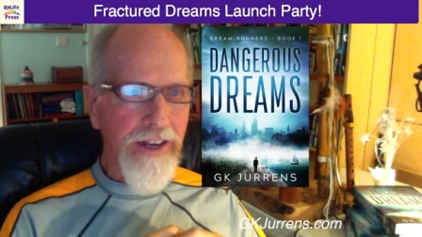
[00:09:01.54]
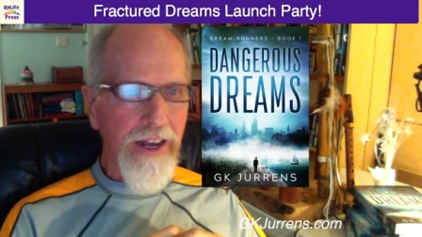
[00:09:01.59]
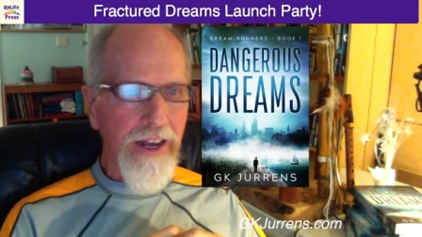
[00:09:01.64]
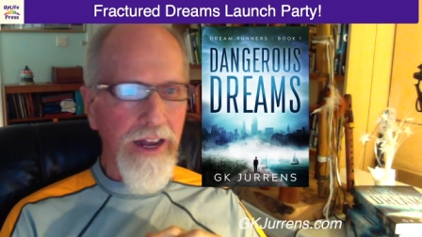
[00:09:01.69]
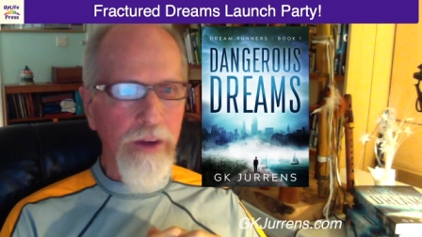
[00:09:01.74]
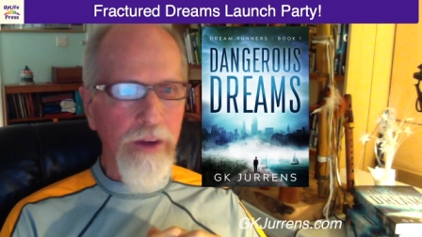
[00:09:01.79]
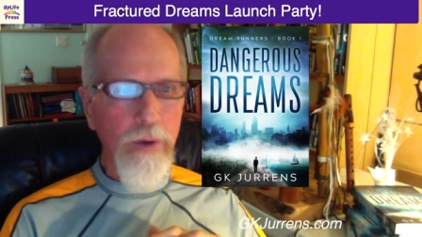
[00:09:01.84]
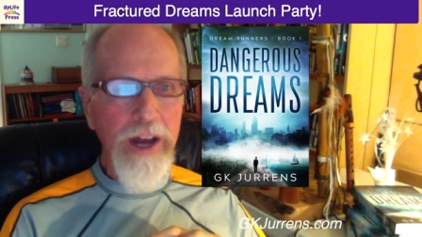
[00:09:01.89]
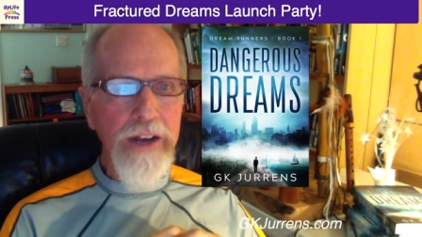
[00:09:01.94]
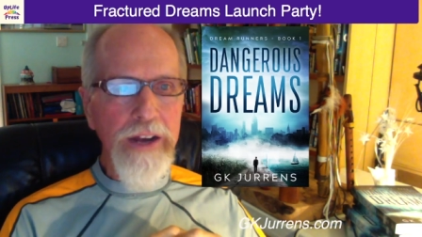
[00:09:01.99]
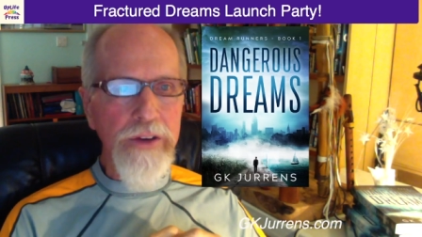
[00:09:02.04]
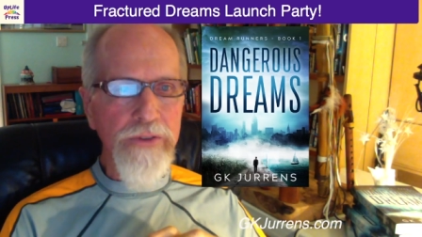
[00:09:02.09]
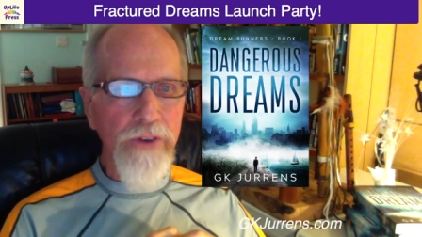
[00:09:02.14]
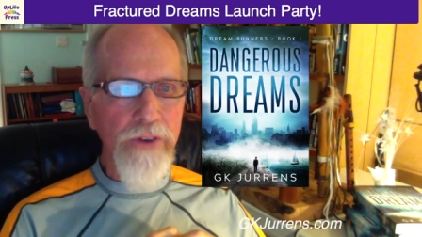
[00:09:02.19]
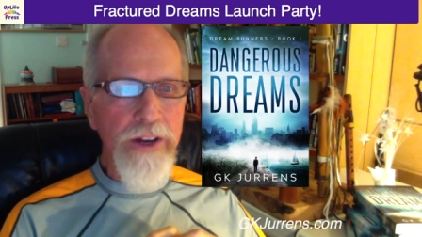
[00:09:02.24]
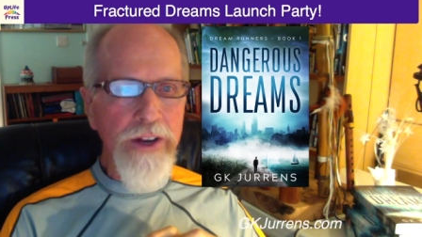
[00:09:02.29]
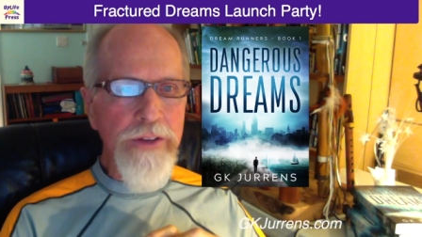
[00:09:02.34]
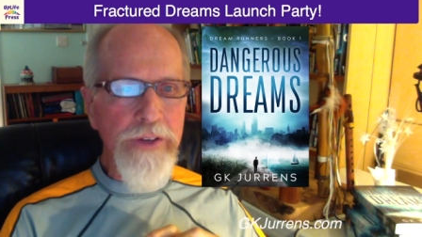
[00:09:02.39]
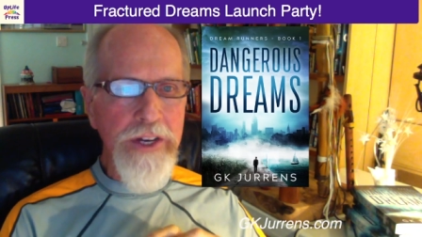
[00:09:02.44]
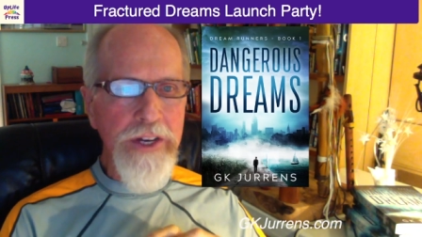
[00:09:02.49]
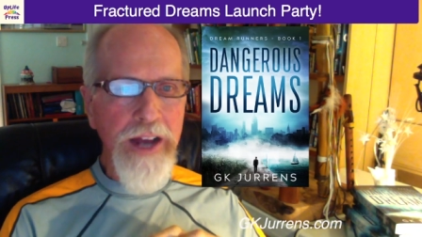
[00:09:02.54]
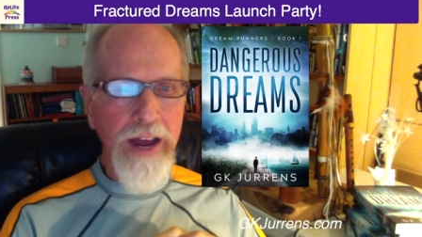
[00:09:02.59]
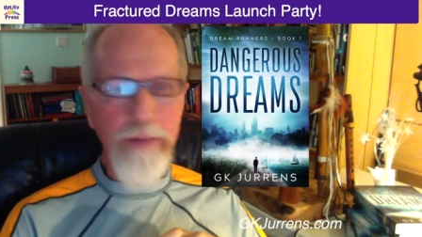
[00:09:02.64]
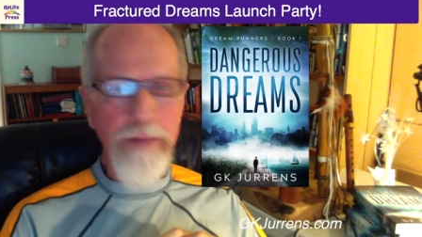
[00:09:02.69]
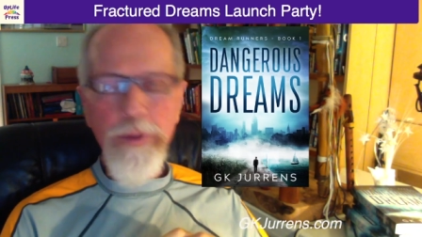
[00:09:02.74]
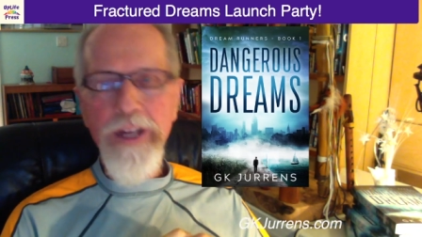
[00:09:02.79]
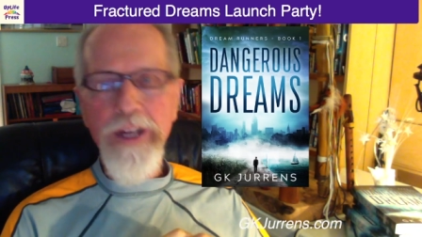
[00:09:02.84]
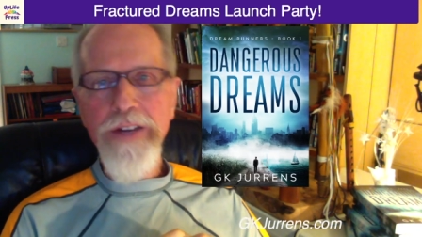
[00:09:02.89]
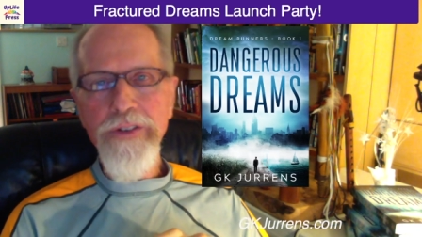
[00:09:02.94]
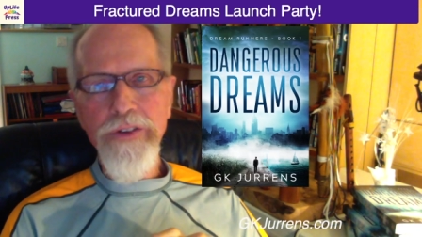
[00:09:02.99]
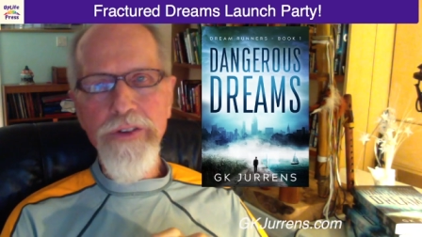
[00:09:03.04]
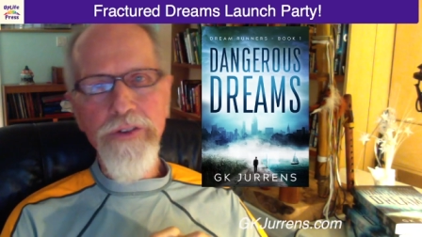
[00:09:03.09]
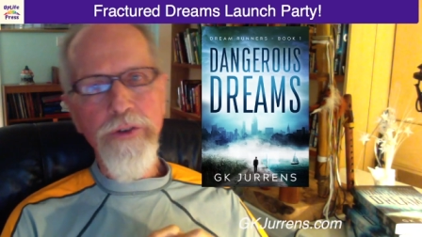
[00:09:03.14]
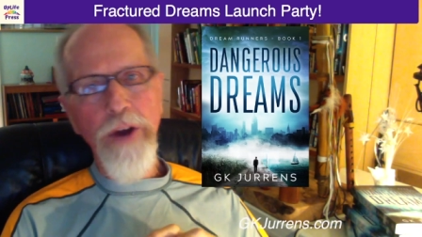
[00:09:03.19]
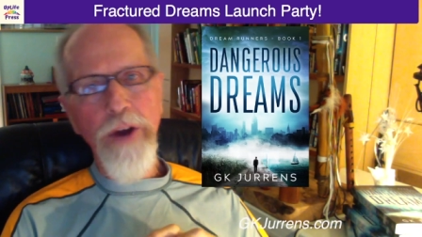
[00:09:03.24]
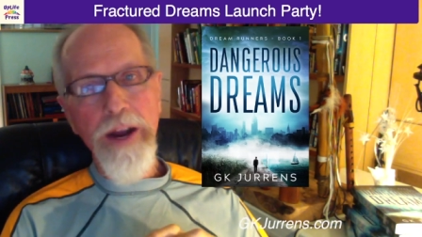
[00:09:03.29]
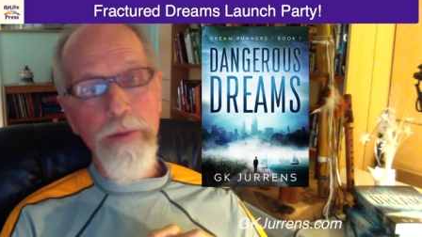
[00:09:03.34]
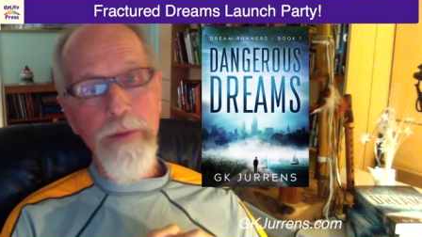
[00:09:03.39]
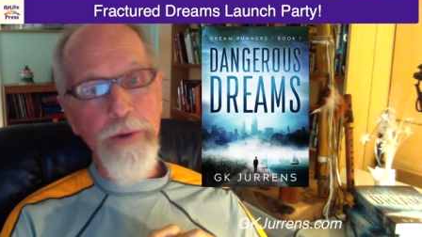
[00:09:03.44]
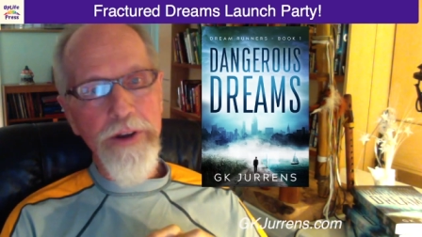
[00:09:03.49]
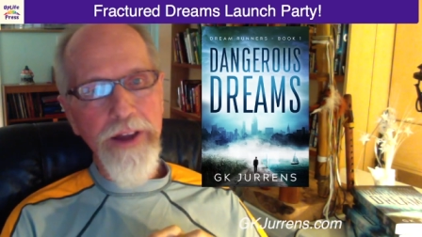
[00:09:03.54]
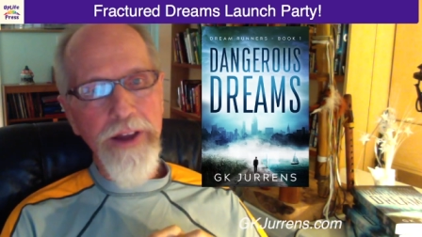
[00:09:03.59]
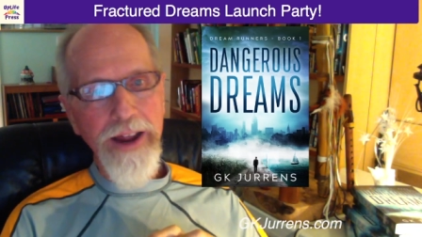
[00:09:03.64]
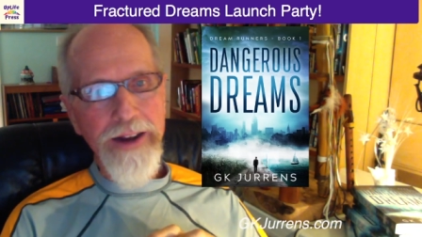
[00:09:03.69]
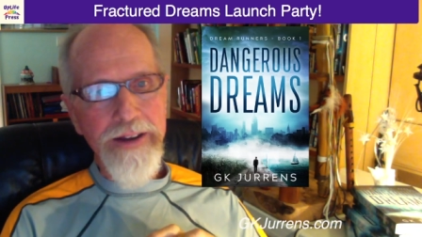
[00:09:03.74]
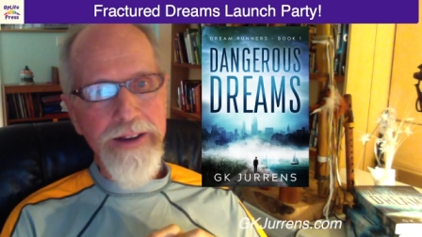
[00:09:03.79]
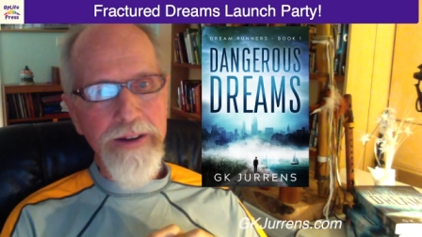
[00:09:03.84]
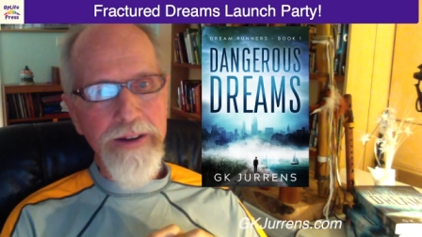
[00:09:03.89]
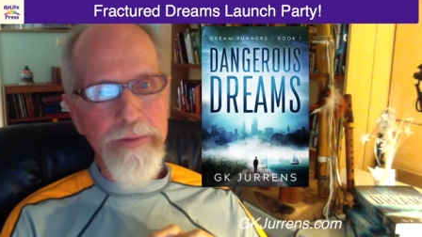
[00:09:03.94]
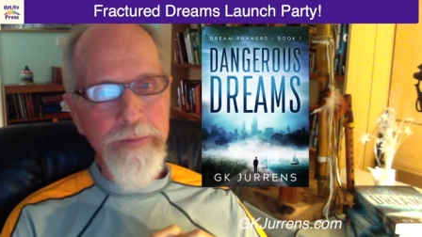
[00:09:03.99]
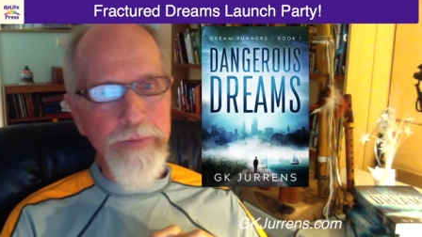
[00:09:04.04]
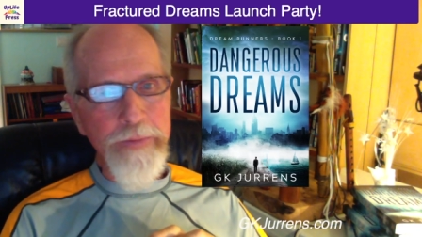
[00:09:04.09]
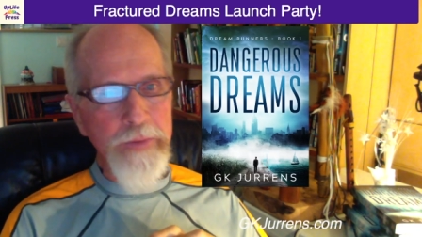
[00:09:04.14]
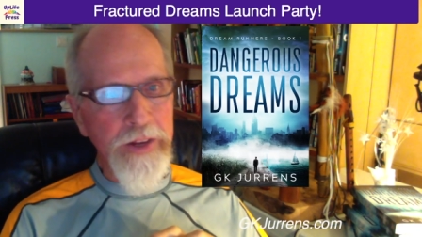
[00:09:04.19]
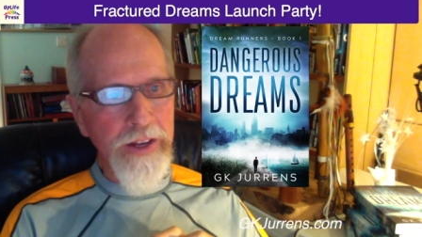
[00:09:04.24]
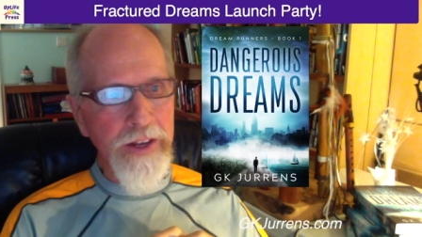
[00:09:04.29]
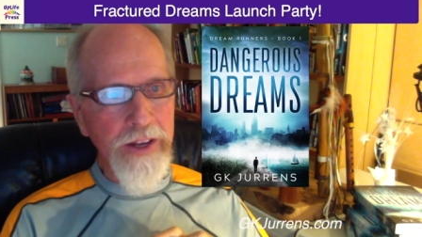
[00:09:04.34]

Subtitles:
While his friends in high places try to protect him,